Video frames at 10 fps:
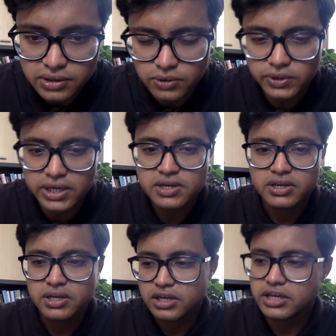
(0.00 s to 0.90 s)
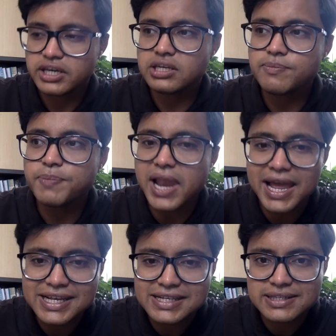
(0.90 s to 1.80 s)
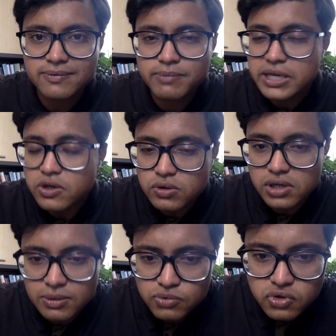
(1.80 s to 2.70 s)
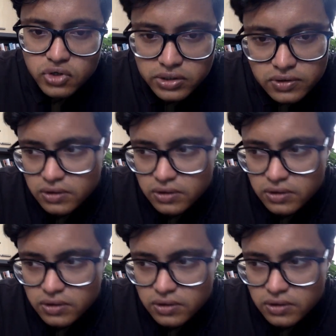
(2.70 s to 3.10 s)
Okay, it implies a vinculum juris.